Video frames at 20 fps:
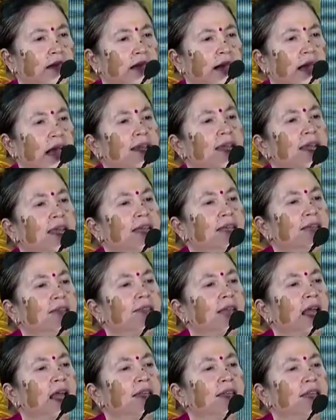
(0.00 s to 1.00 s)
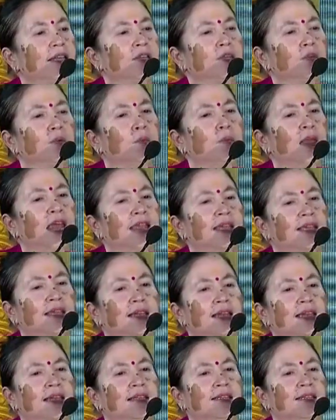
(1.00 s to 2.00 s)
And he decided to make
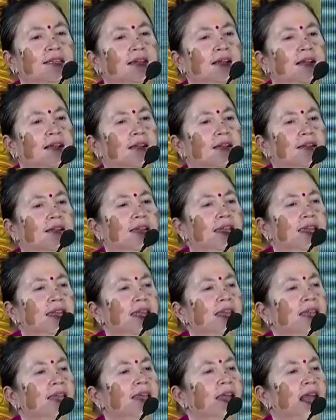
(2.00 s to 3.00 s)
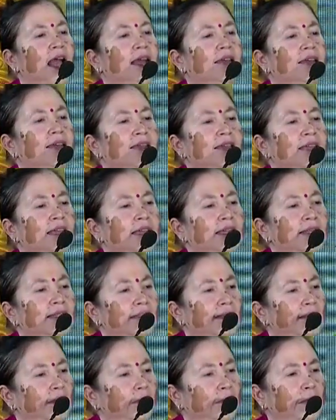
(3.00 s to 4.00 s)
it a clean and a
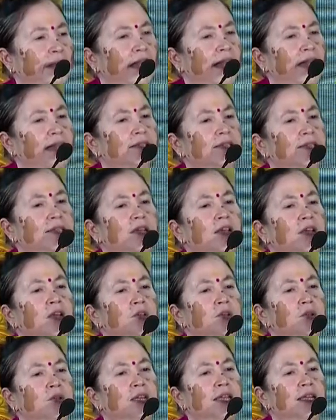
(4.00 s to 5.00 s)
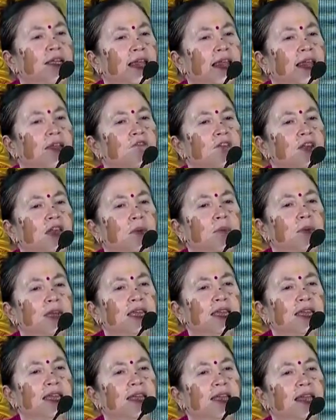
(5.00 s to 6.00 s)
decent place so that
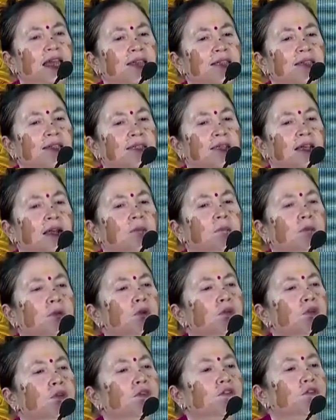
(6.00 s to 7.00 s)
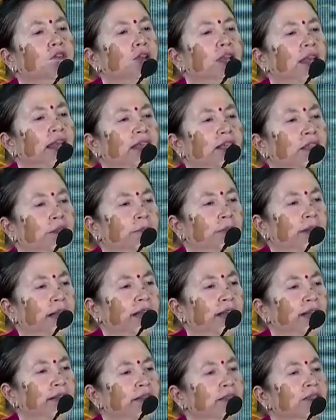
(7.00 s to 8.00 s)
everybody gets a beautiful
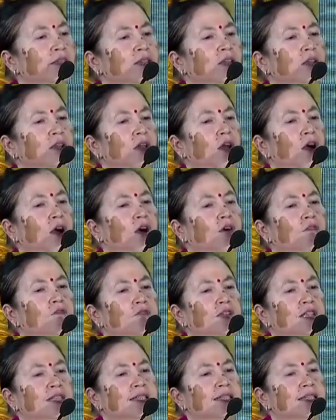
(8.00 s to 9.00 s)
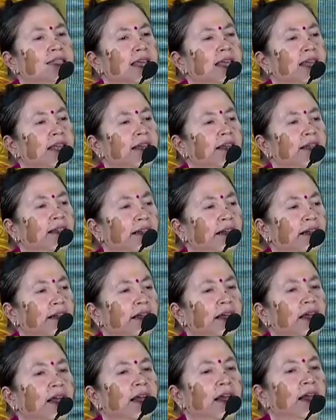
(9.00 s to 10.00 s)
experience of visiting
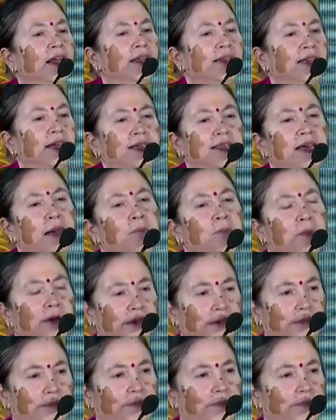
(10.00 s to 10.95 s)
the temple.